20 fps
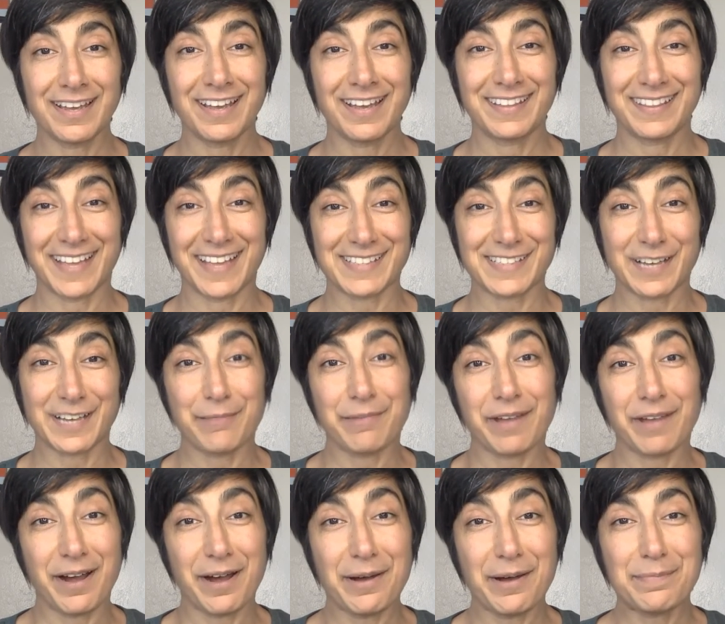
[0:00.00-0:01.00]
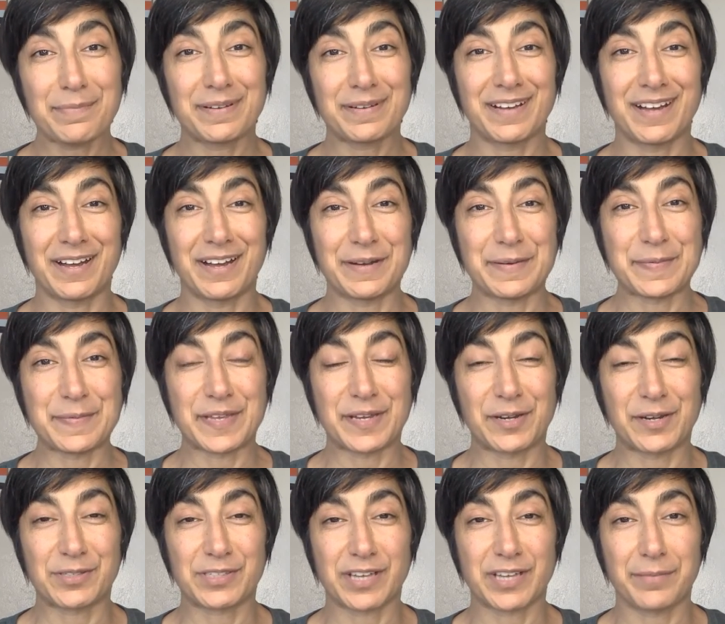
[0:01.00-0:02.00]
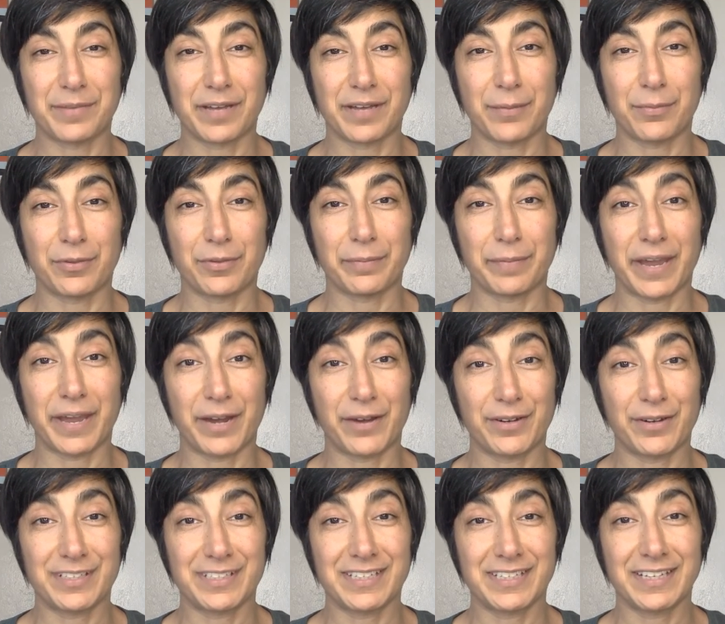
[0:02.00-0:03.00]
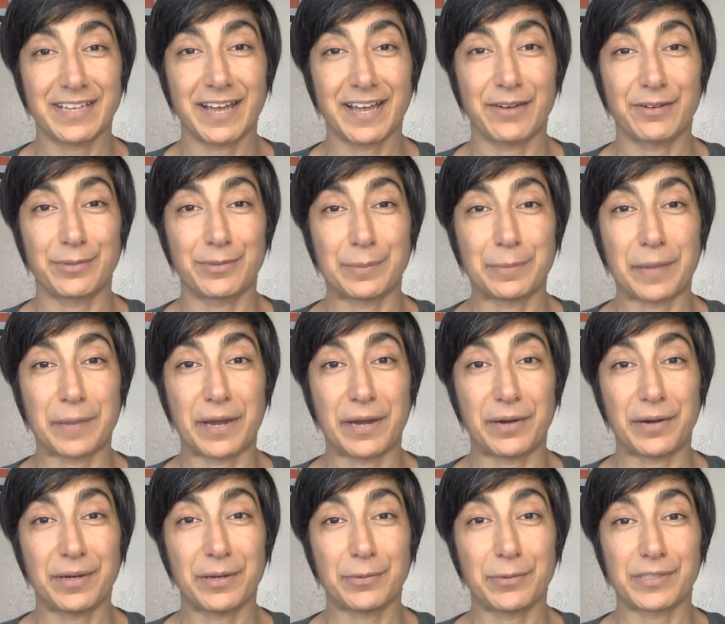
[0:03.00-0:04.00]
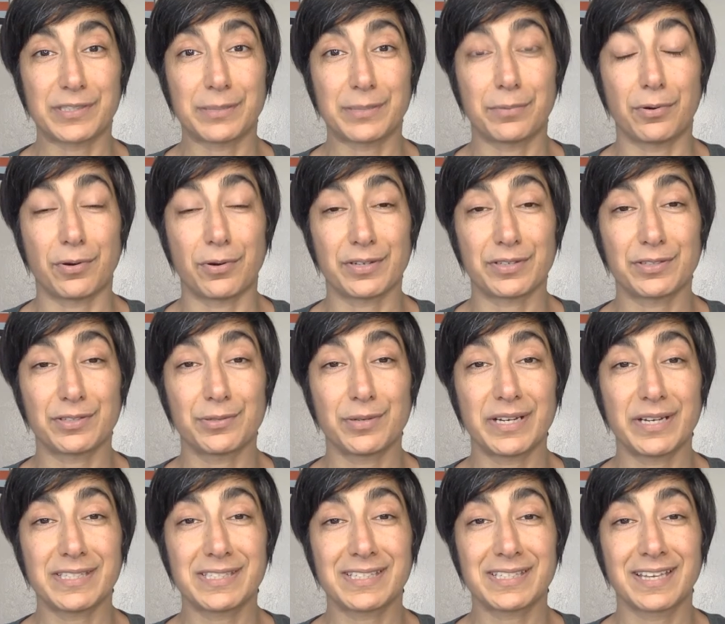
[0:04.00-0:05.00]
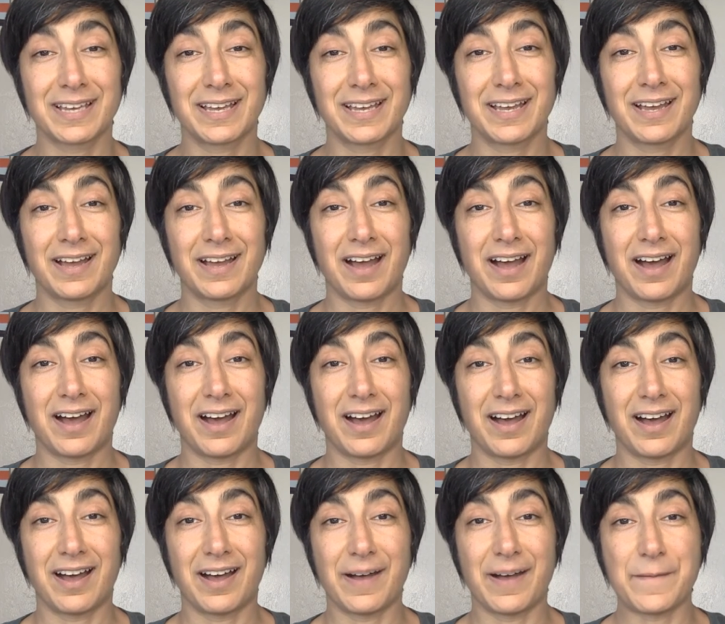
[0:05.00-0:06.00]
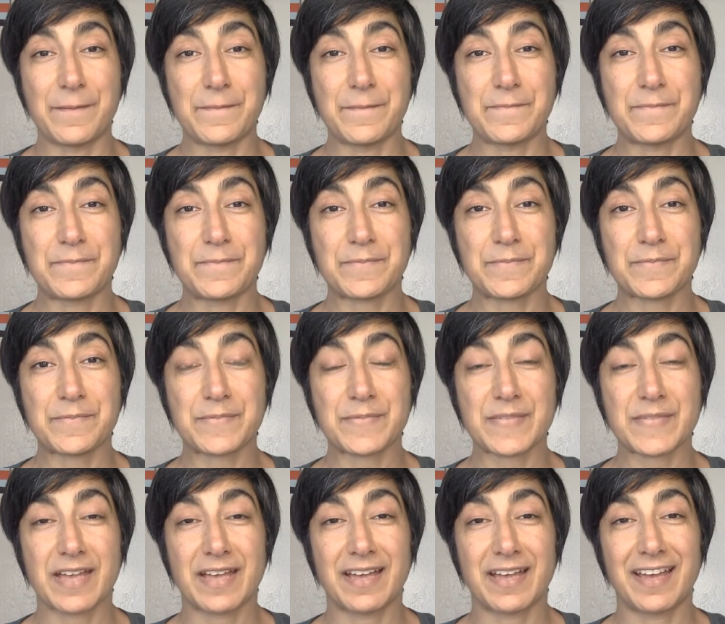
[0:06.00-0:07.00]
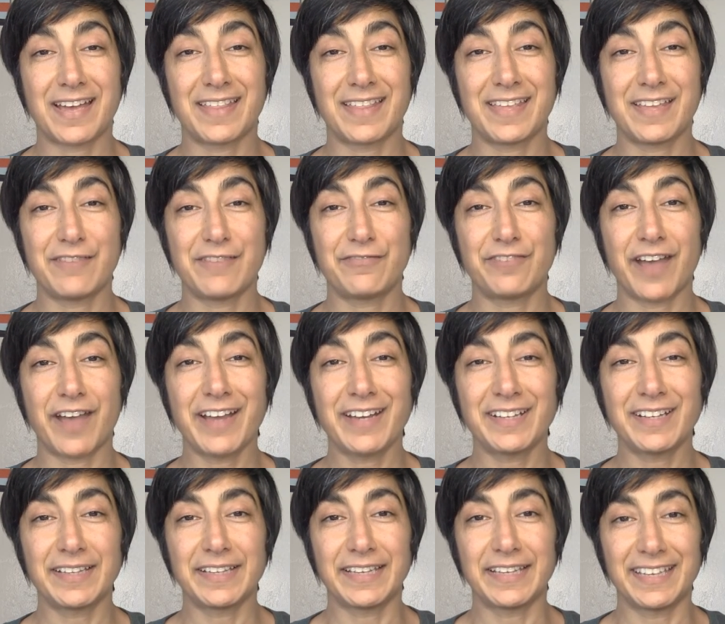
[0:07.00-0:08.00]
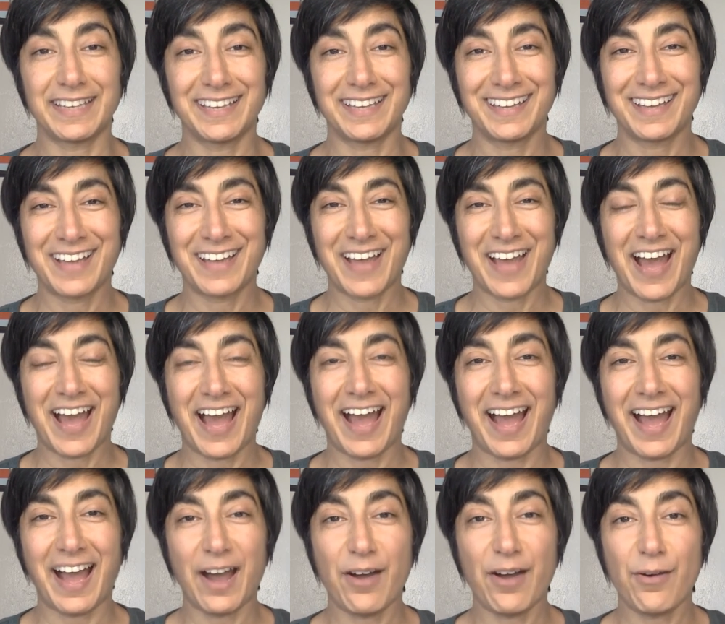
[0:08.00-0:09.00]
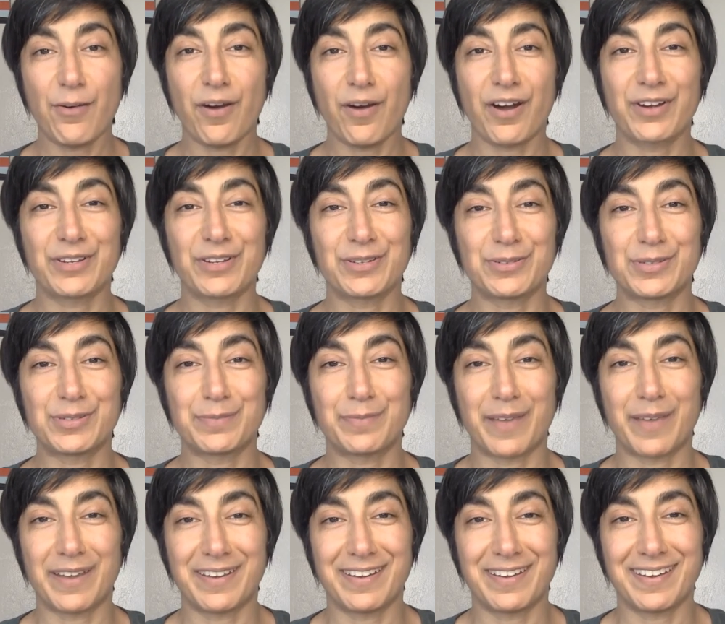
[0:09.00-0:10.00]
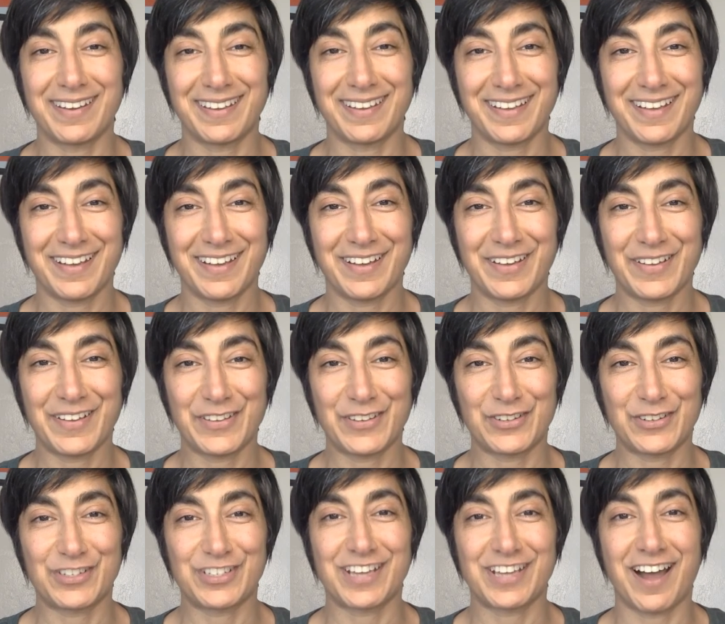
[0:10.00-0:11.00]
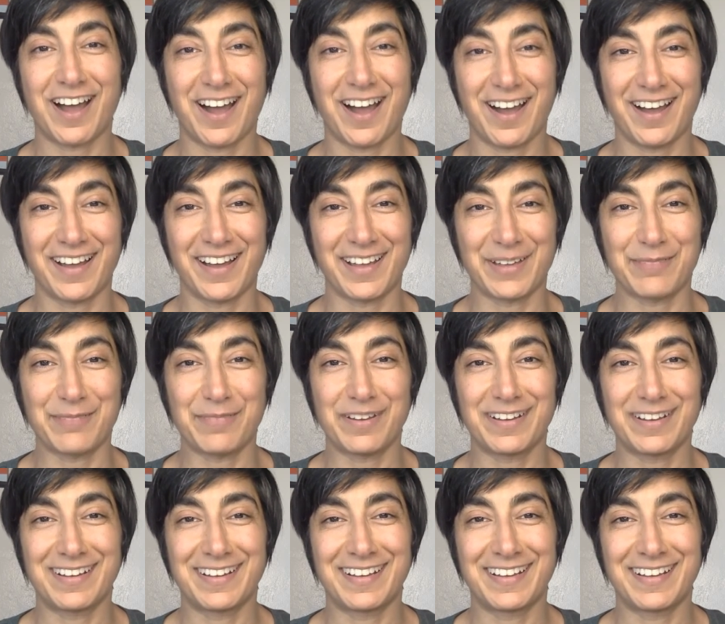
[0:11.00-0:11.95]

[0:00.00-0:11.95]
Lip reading: That's coming up. And you know, it's coming up with parenting. How do we parent? What's important to us? Um, and then finally, how are you spending your time?